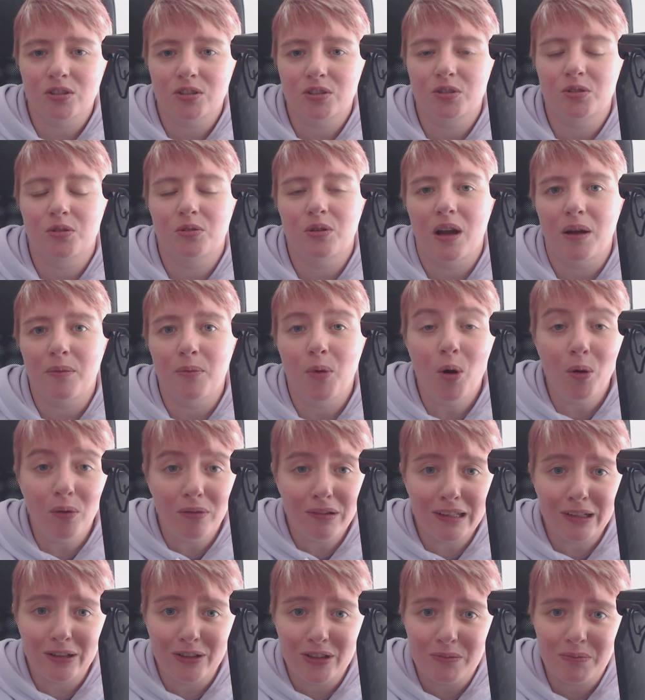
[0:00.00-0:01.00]
So I'm
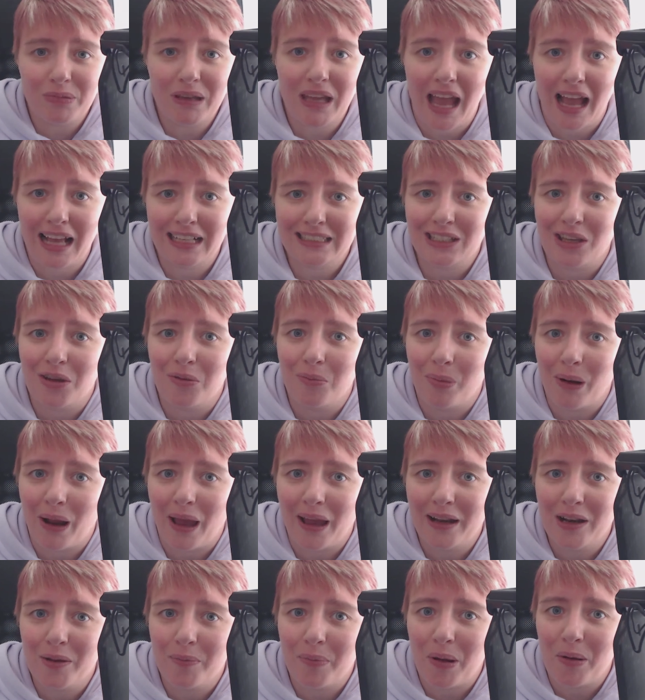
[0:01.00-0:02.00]
hopefully going to be asking
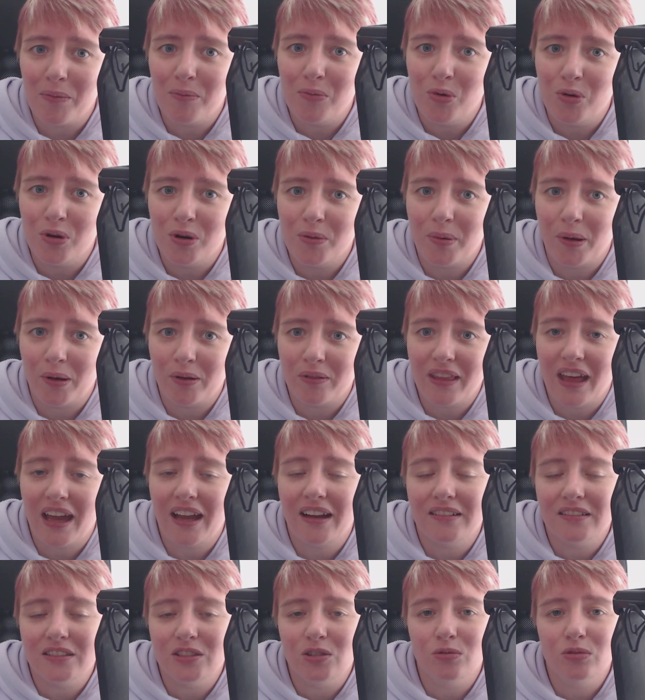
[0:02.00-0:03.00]
Brian a bit more about
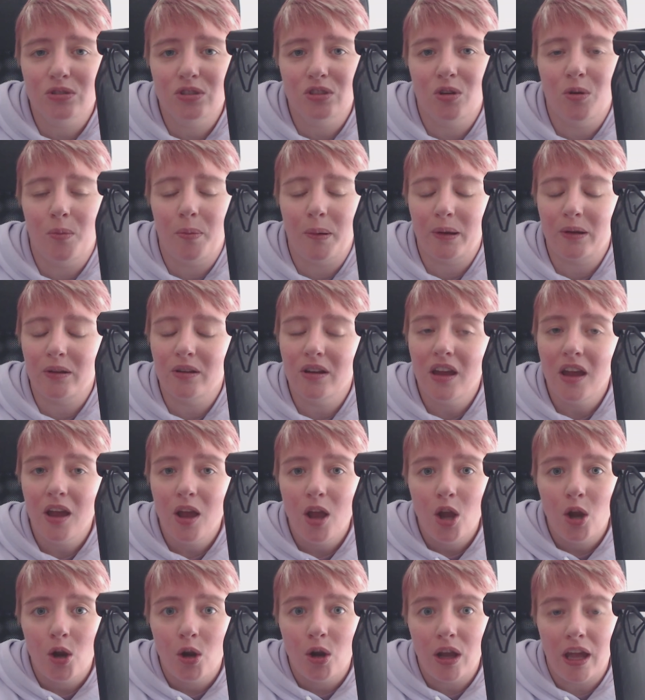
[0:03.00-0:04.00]
that, and also about
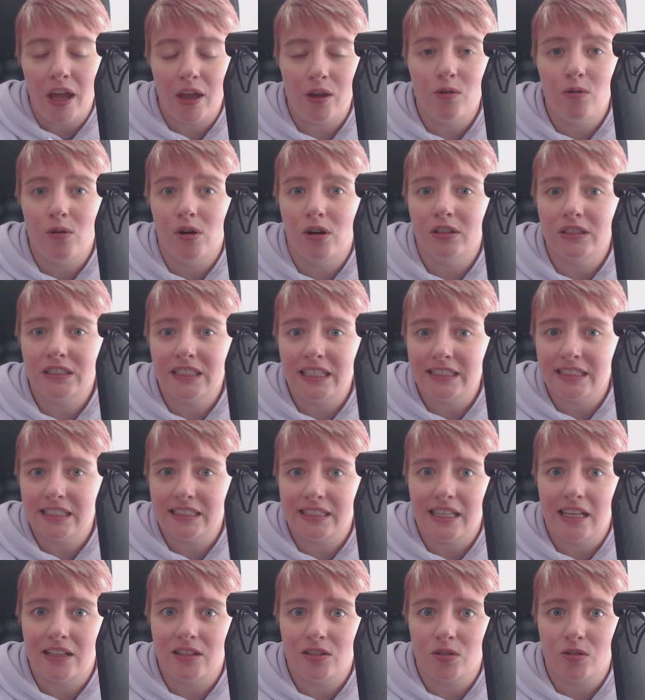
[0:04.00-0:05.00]
how our
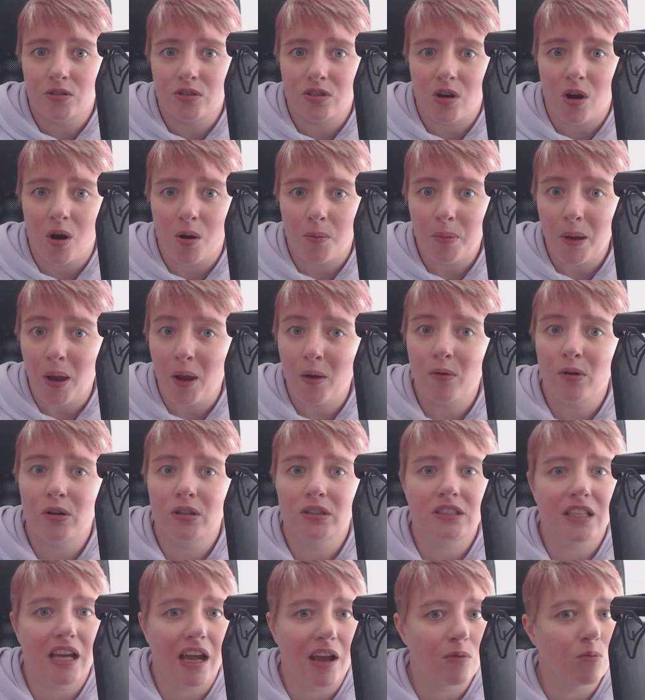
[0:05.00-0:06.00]
data centres are
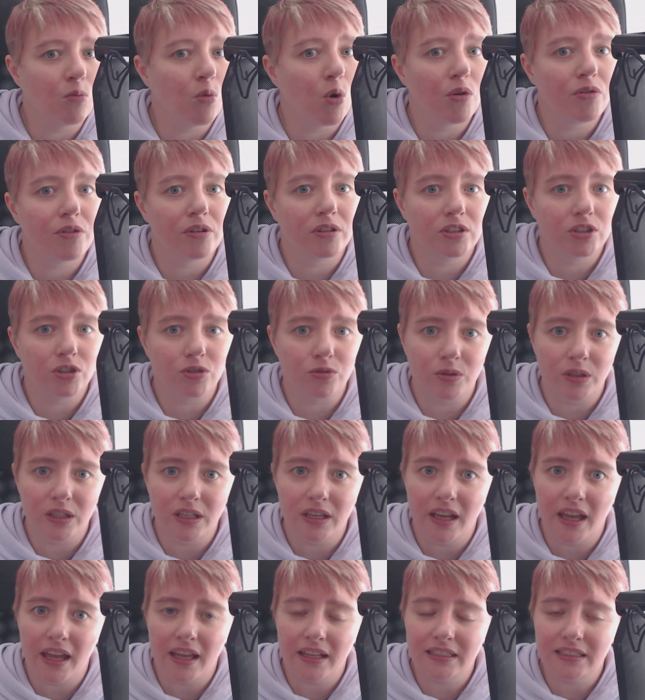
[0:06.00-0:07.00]
powered and what they're
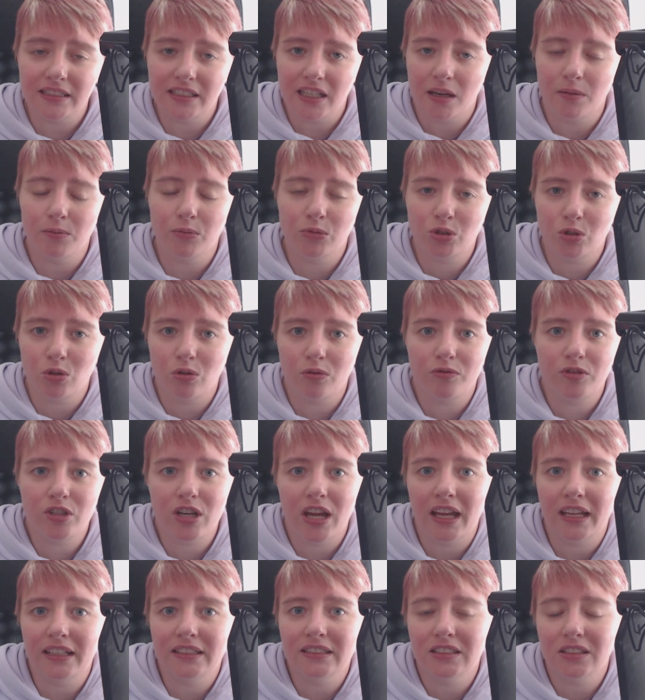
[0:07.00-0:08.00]
doing in terms of
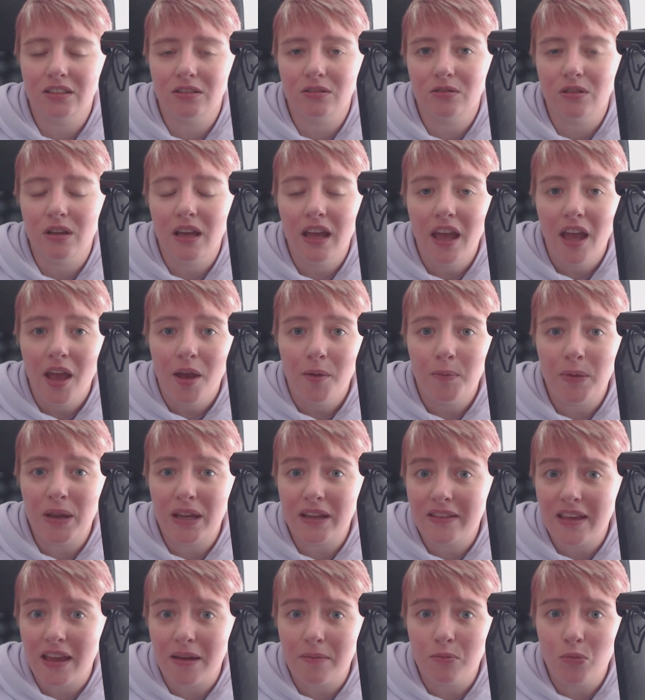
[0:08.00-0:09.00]
trying to
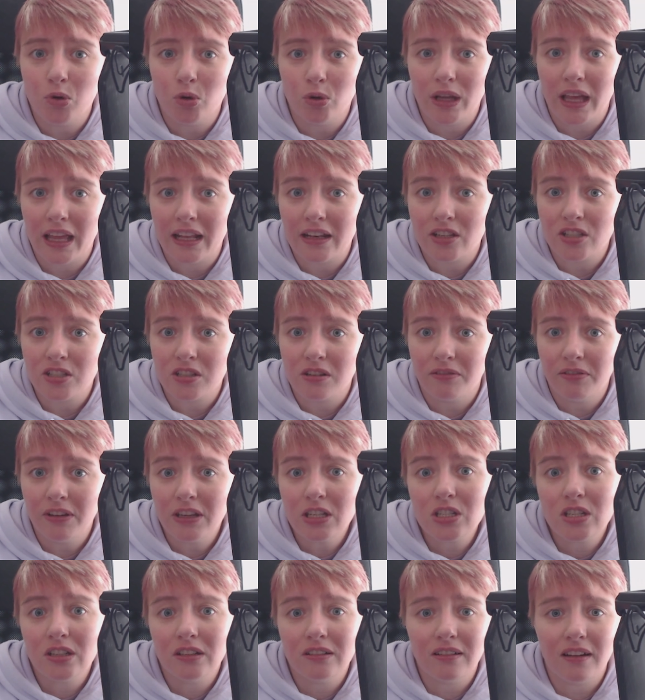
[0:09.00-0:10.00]
make them more energy
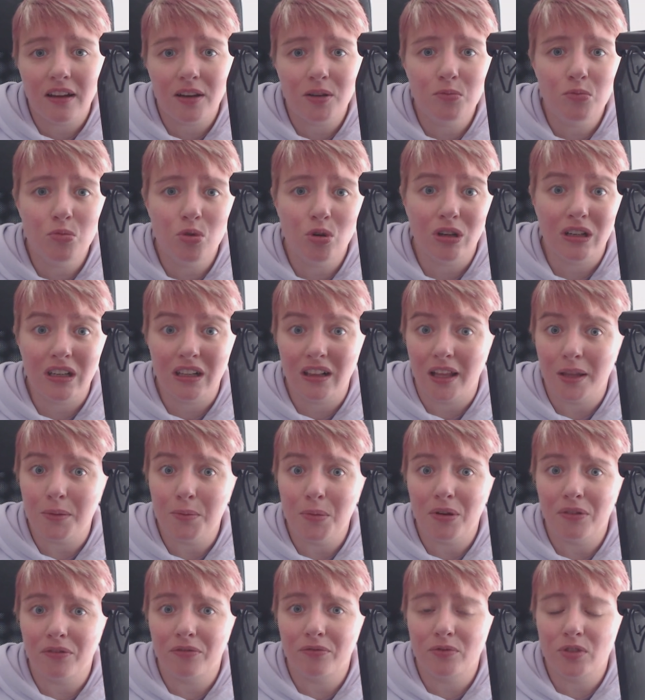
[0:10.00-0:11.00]
efficient and more
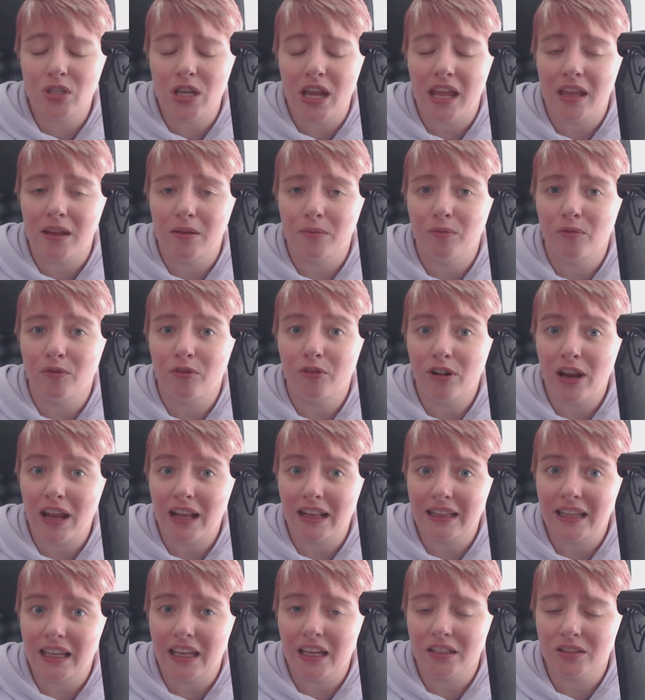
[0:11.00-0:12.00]
climate
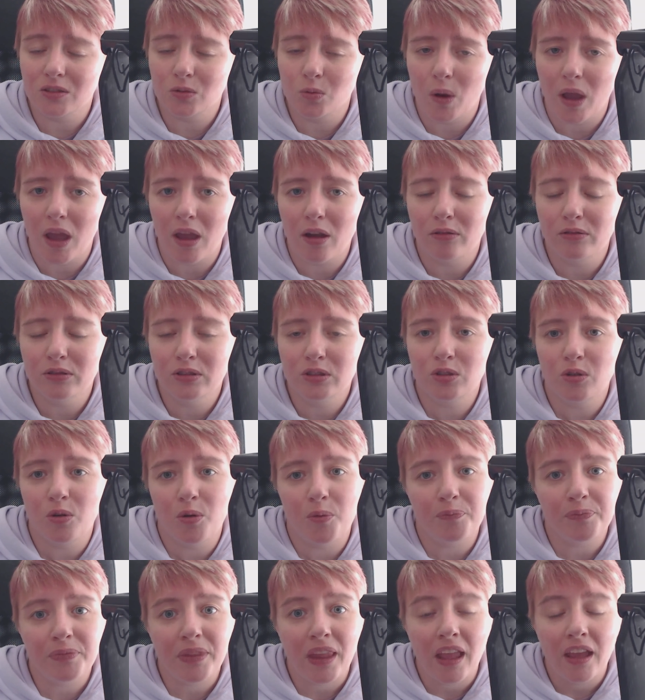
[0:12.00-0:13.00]
friendly as well.
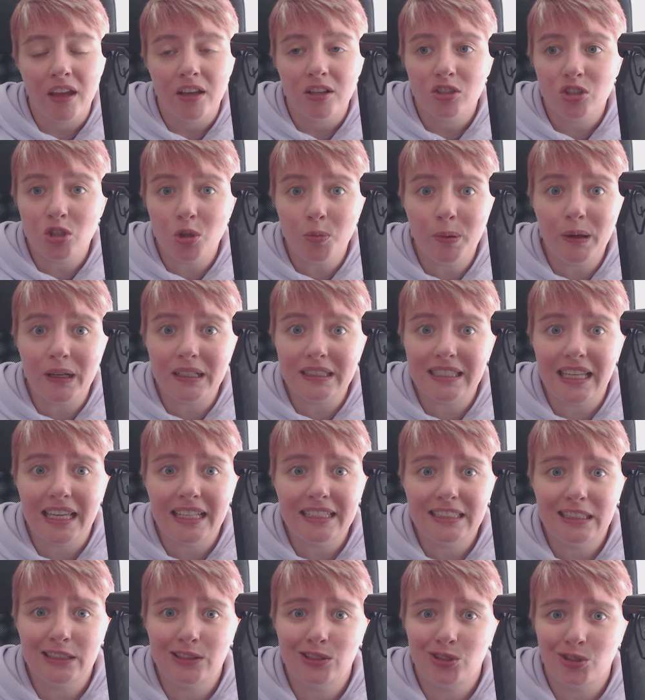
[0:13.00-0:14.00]
So super
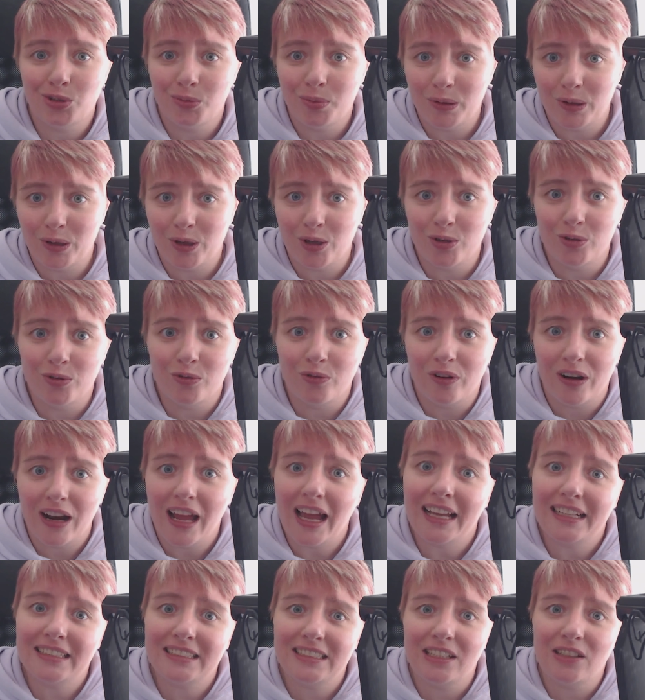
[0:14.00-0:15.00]
excited, super cool
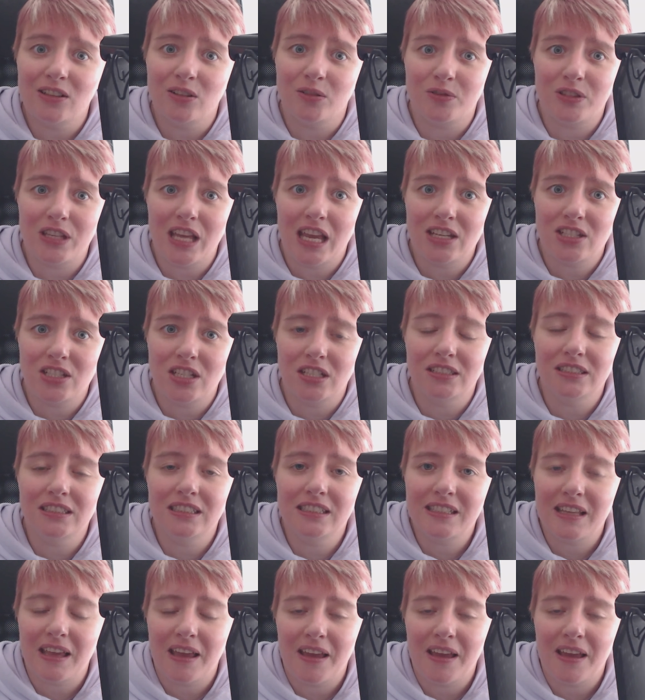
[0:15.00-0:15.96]
variety of sessions.